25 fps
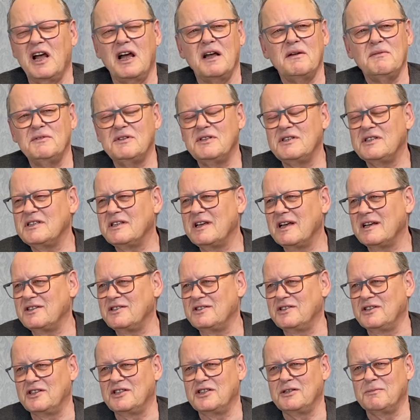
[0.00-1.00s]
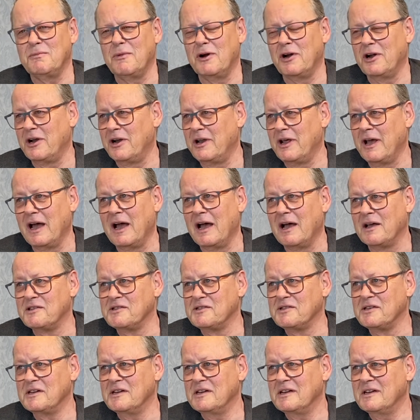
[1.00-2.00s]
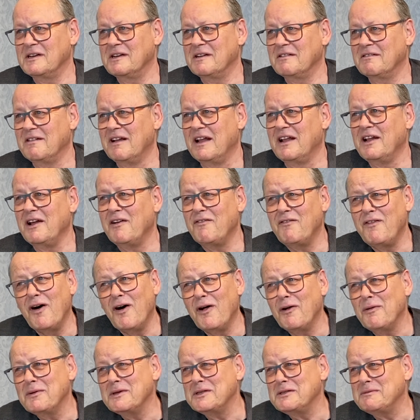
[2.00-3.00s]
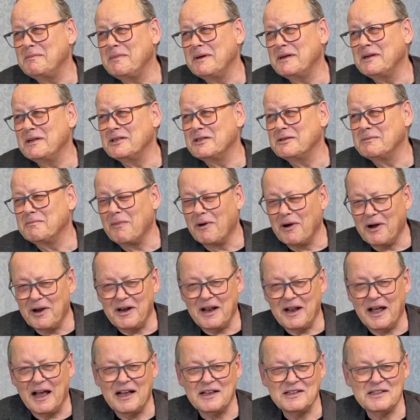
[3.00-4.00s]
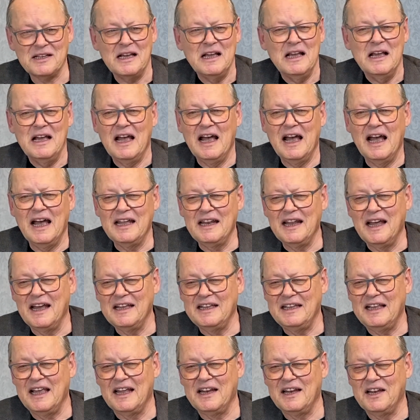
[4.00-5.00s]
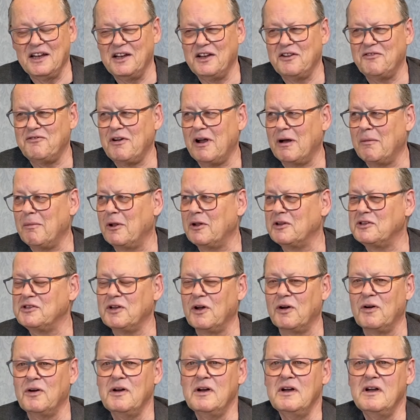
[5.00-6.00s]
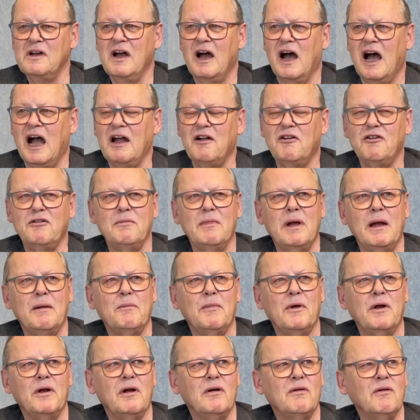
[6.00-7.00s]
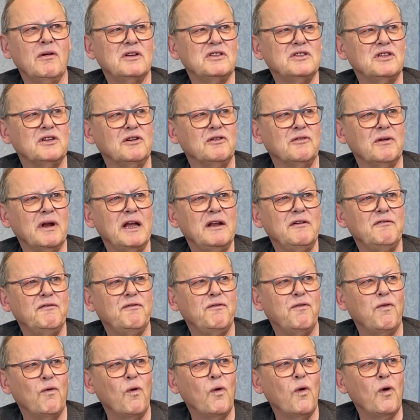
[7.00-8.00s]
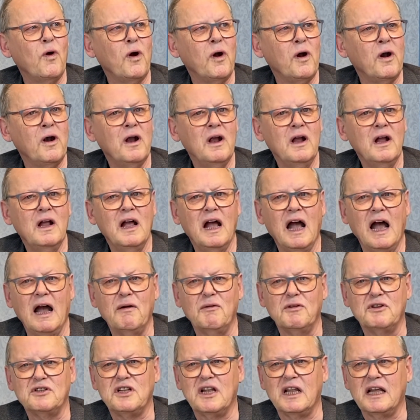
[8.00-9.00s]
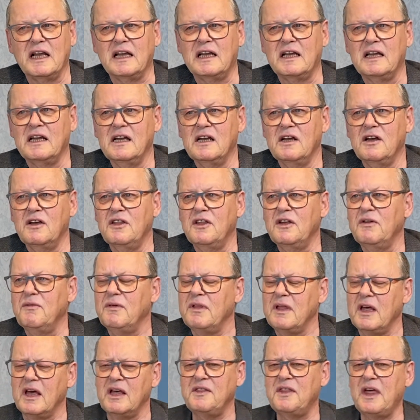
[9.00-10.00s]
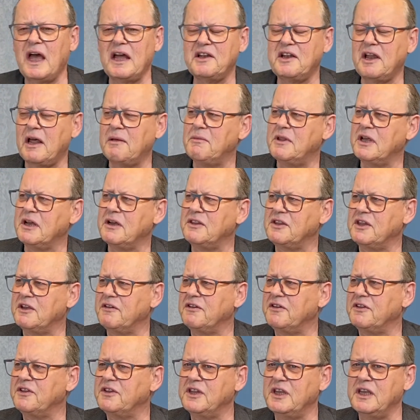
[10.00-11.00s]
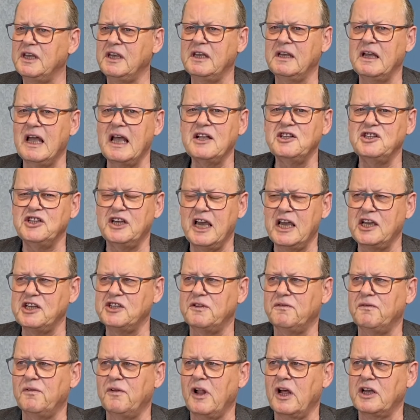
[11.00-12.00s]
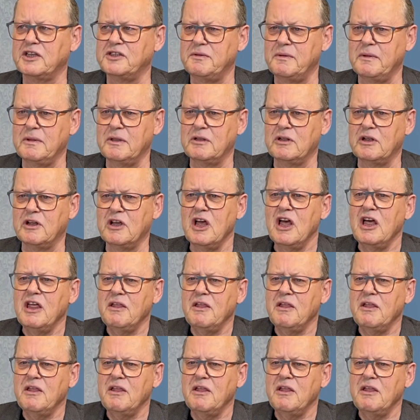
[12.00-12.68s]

I'm such a smart ass. I have always been a smart ass. Mm-hmm. And I get into trouble. So I remember I was in grade 4. Mm-hmm. I was like, at that time, the education philosophy, the